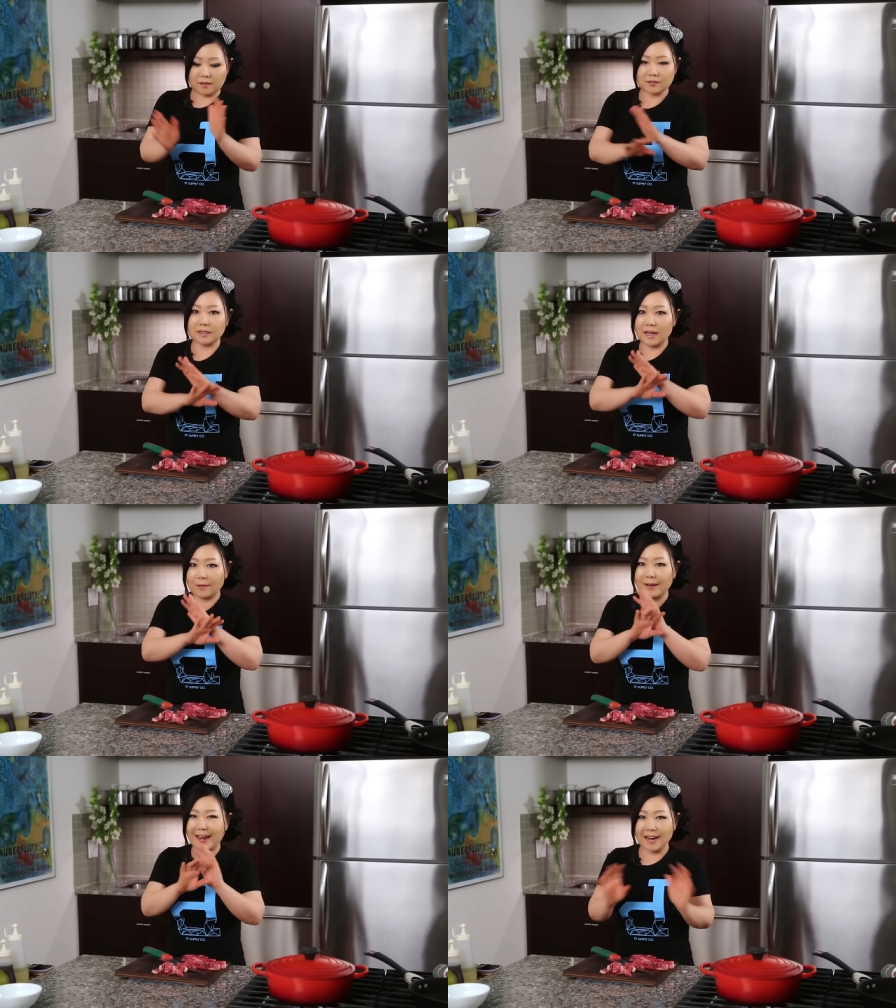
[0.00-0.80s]
doesn't
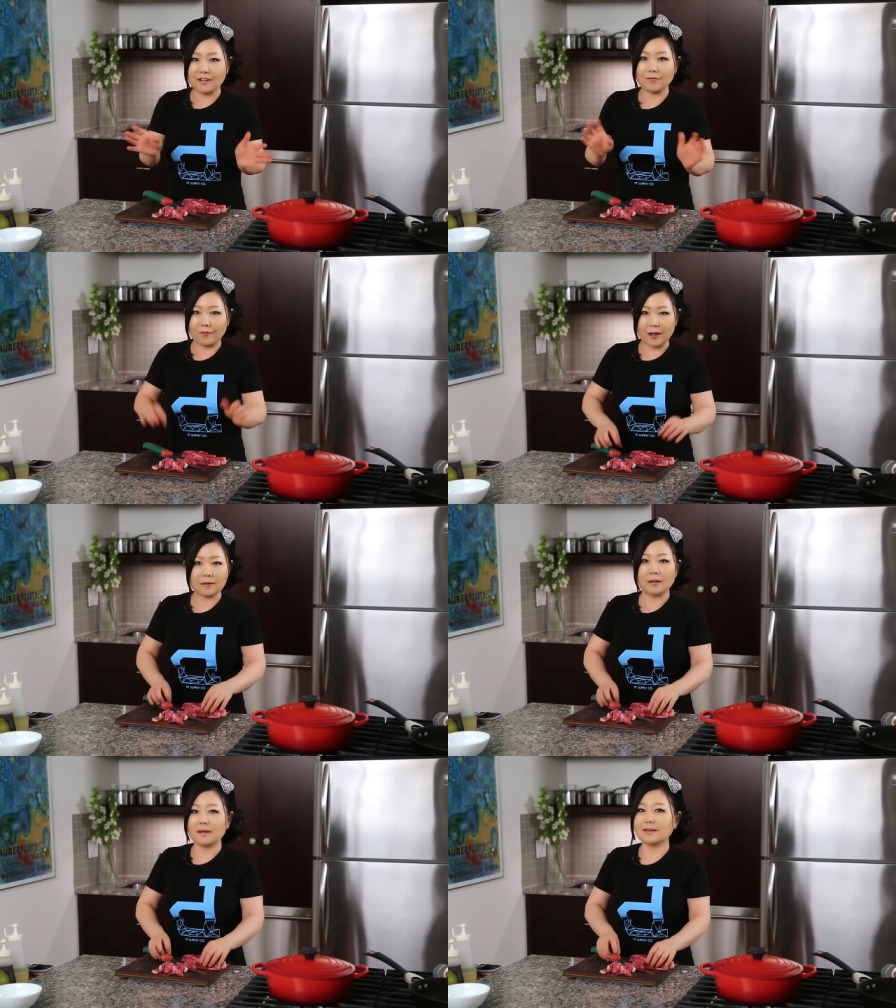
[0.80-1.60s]
have any
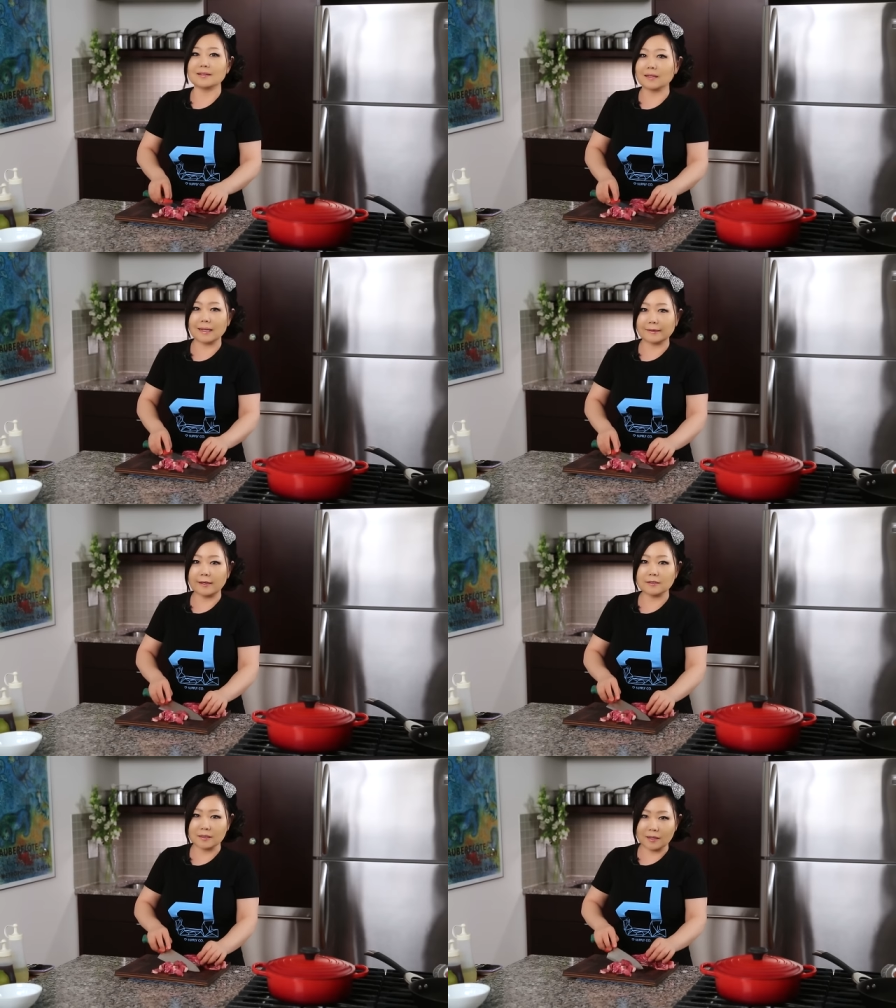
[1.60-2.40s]
fat, it's not
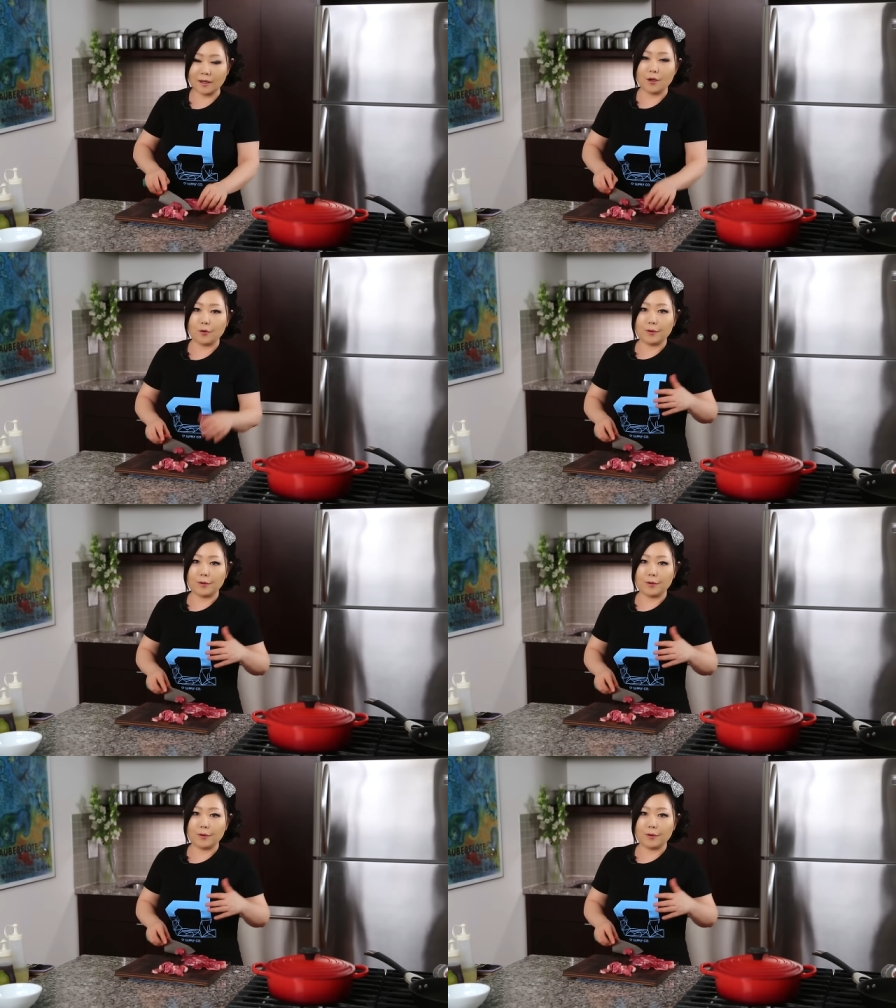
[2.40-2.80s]
tasty.